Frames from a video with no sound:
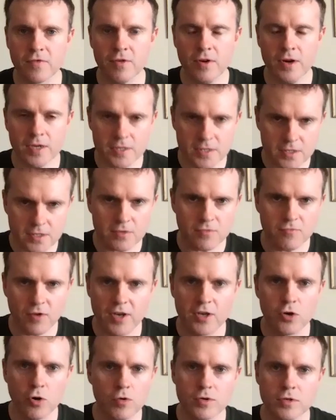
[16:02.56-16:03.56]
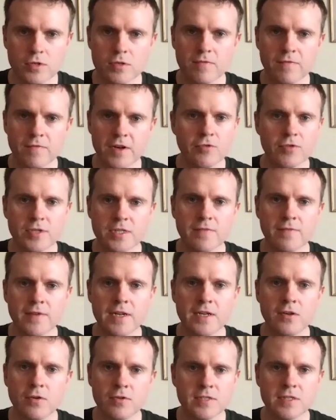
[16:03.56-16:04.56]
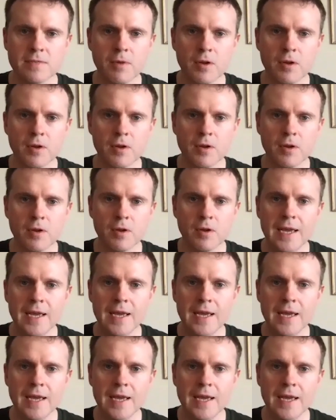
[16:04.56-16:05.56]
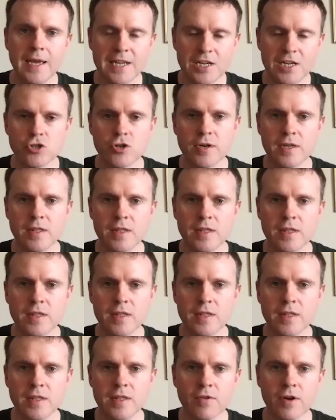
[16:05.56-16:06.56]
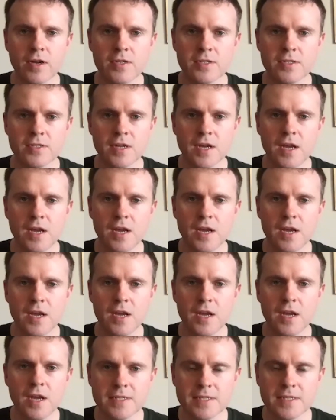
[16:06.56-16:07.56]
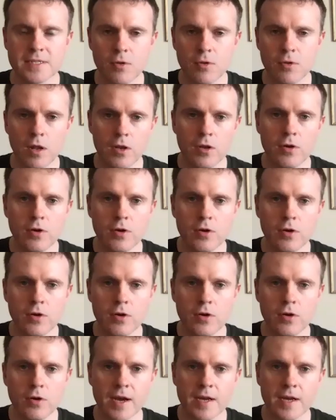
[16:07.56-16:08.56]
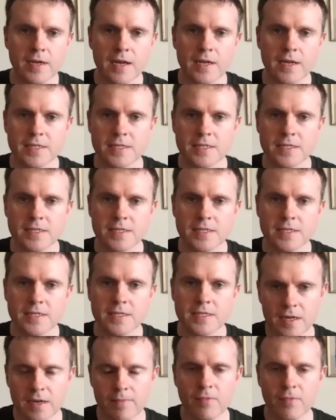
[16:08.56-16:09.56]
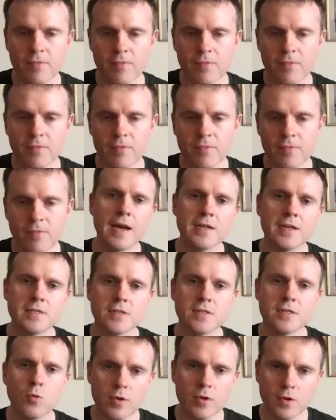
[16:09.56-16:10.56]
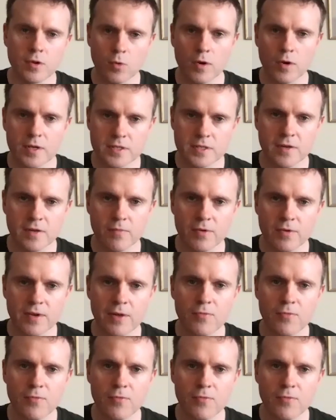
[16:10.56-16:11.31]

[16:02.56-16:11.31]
Christ, right? Not figuratively, not symbolically. It is literally the flesh of Christ, but it still looks like bread and it still tastes like bread and it has the quality of bread.